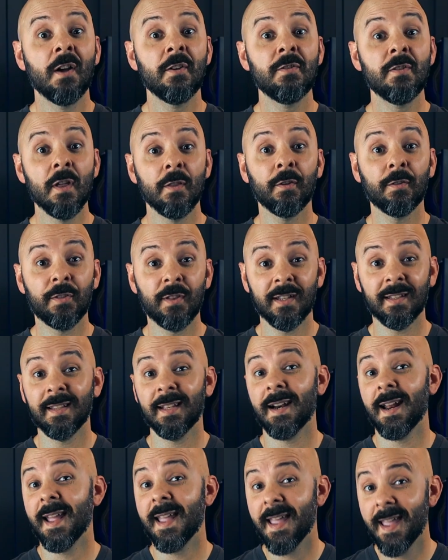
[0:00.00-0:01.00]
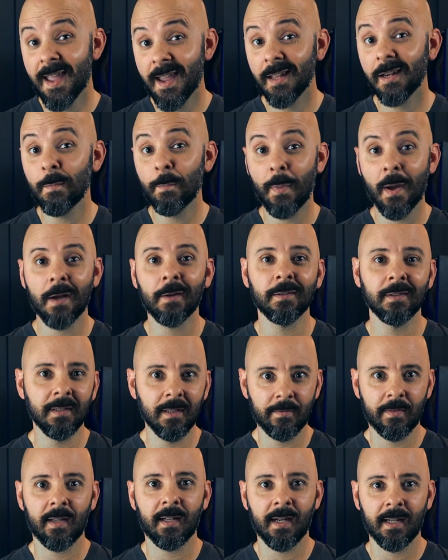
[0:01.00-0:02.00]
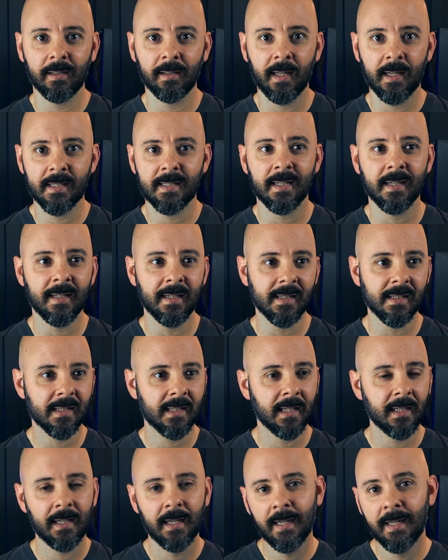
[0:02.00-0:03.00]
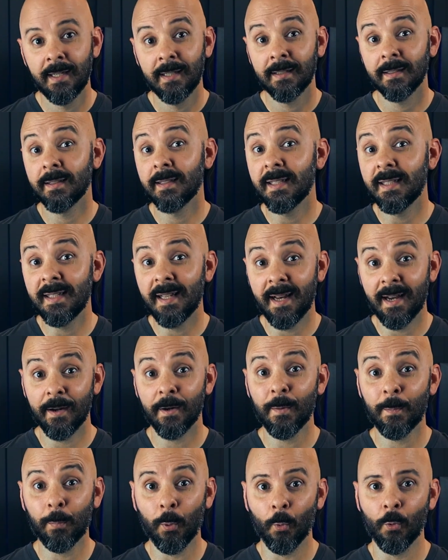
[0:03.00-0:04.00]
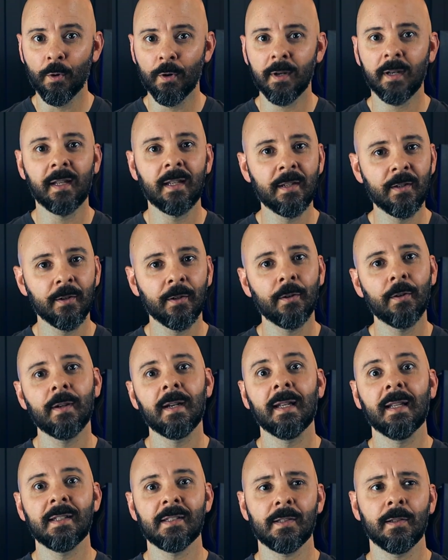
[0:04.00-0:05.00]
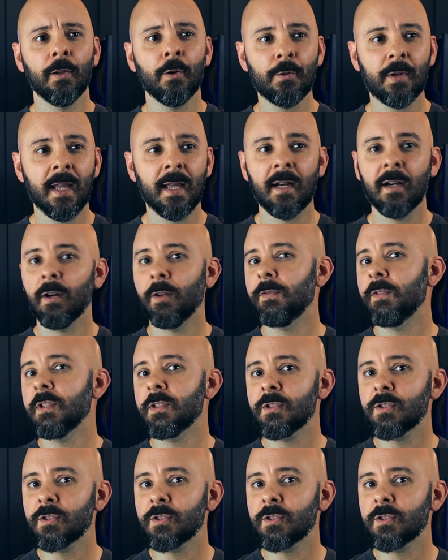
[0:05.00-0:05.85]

Another thing that I hate about living in Atlanta is that the airport here is located on the